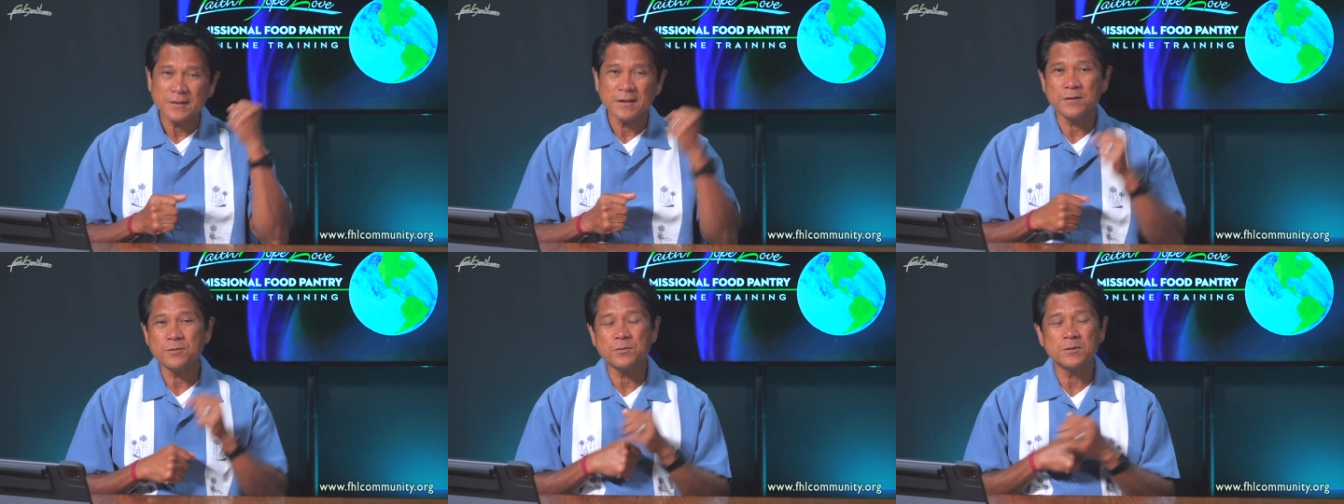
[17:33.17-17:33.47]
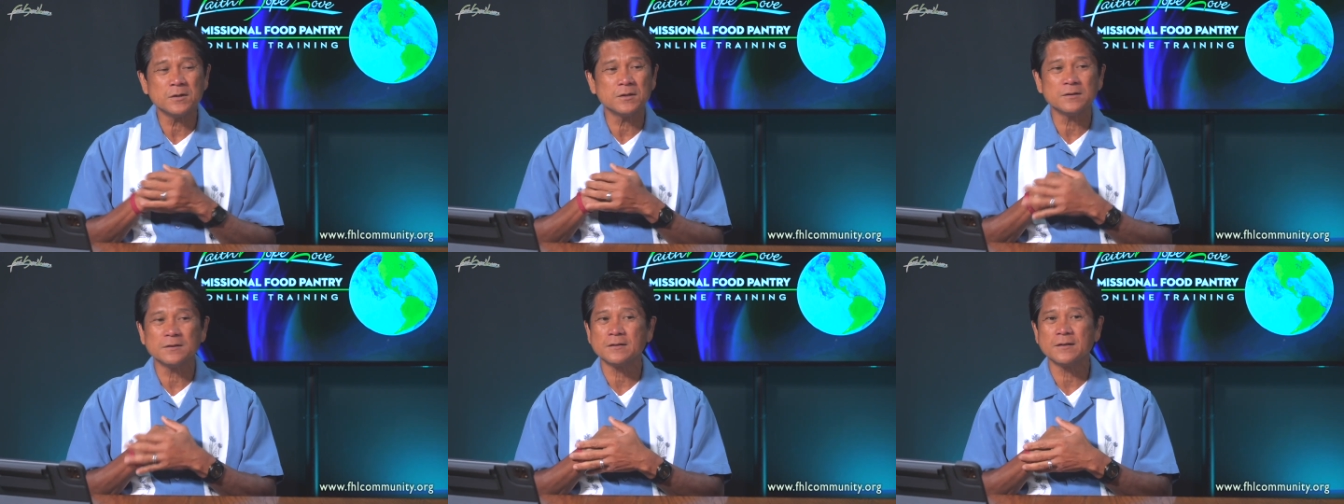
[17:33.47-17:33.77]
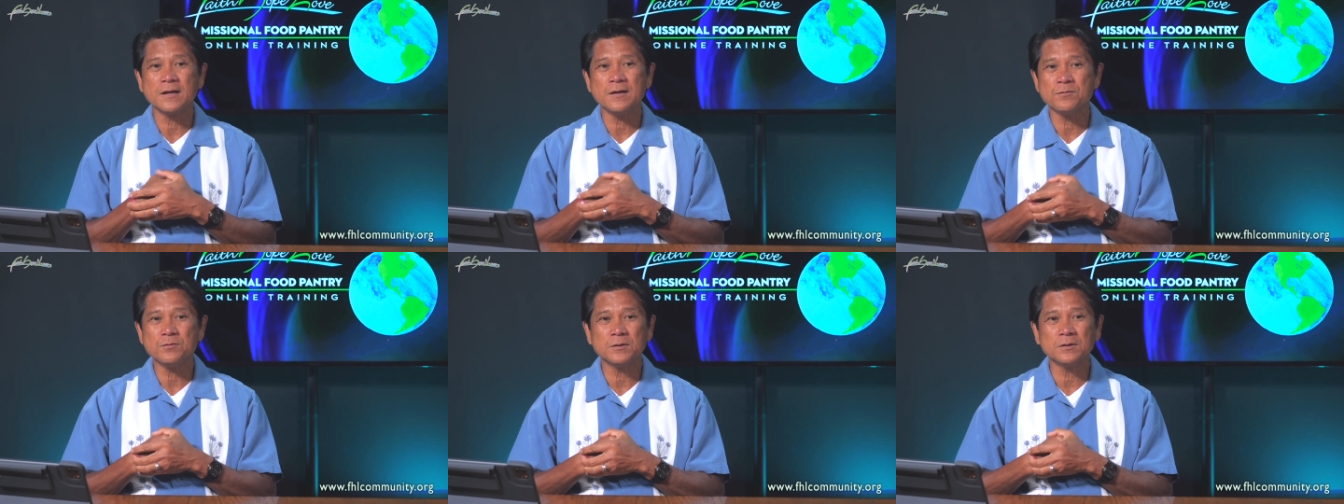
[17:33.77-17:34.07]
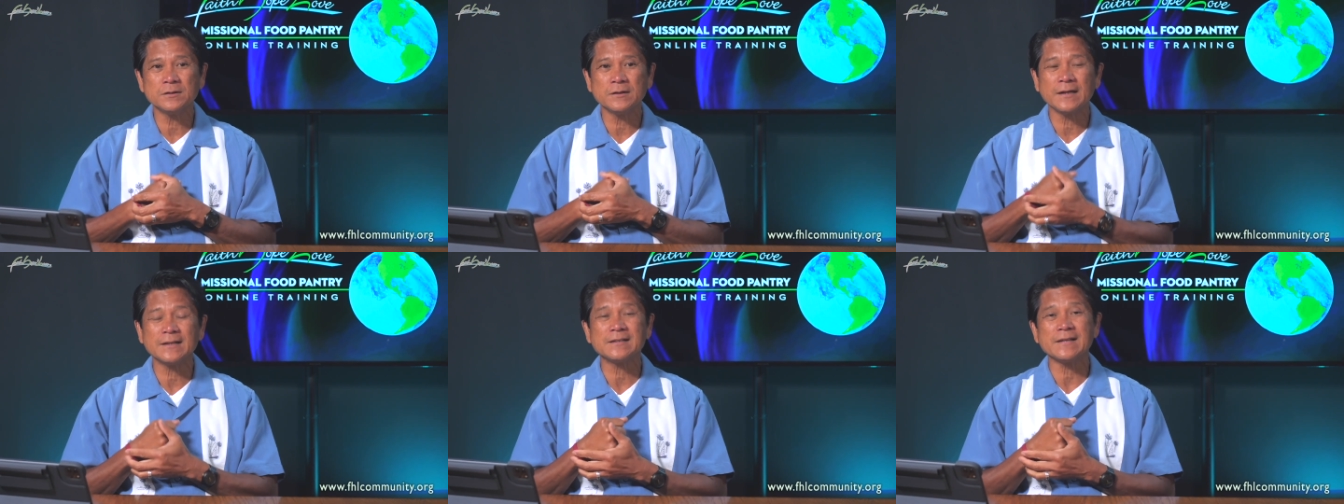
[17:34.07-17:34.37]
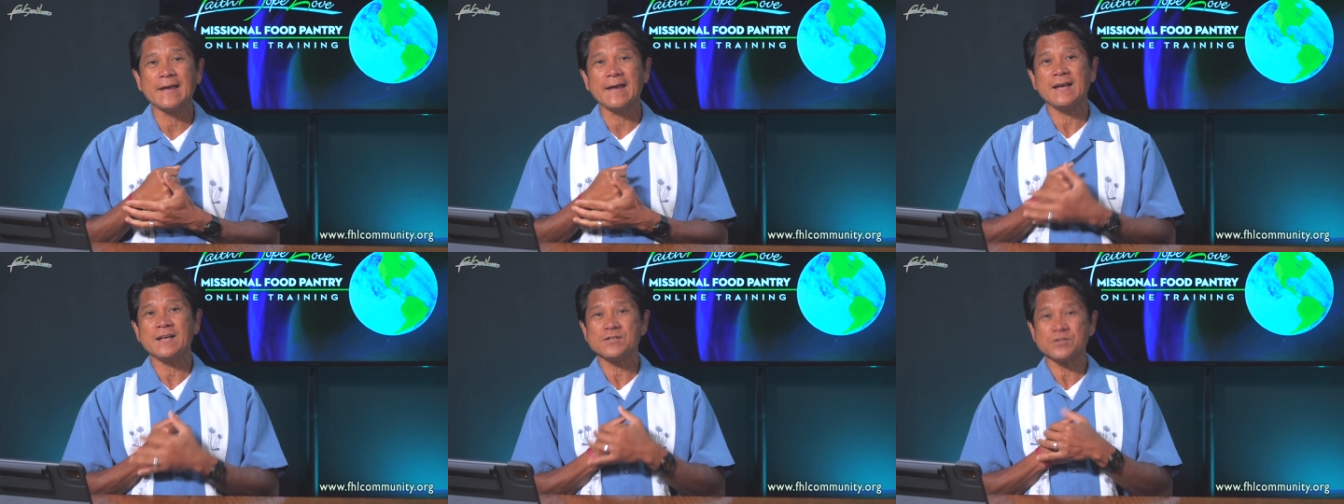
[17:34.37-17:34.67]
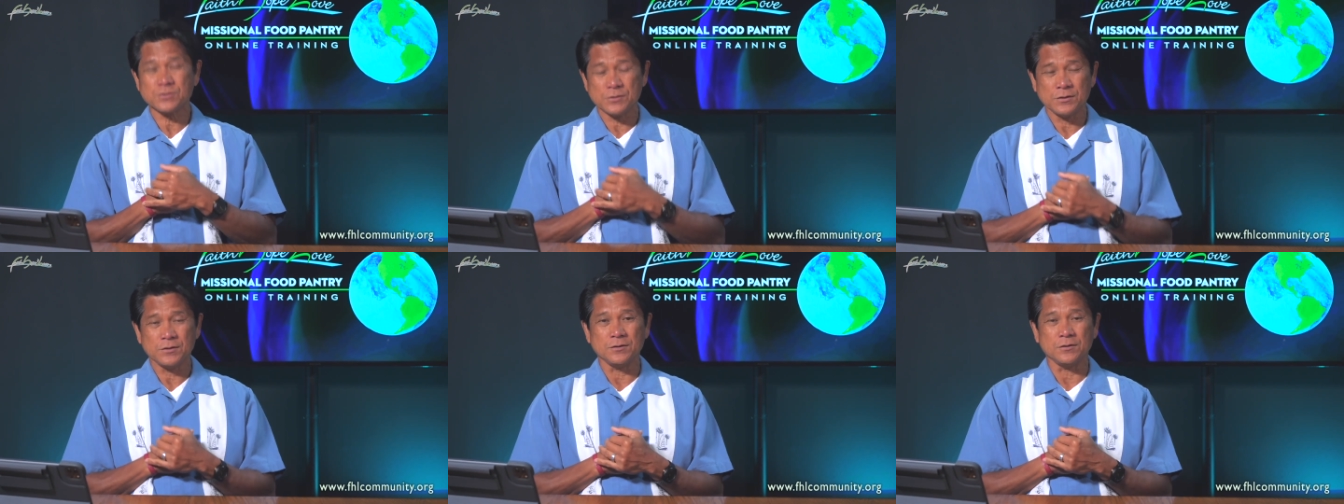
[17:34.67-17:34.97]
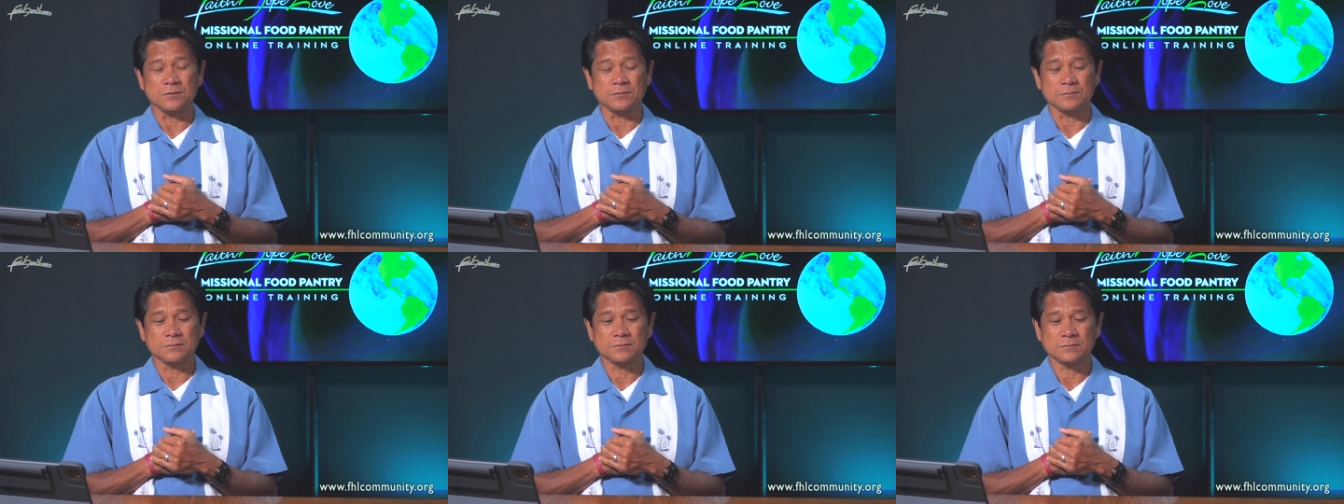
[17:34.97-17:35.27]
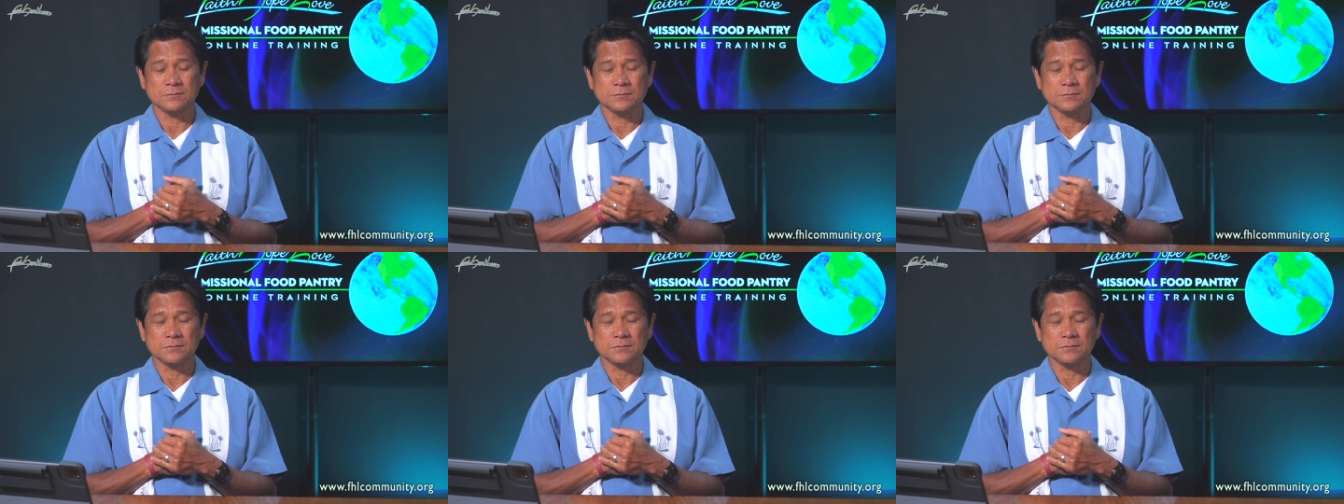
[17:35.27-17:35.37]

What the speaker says: they will not answer you.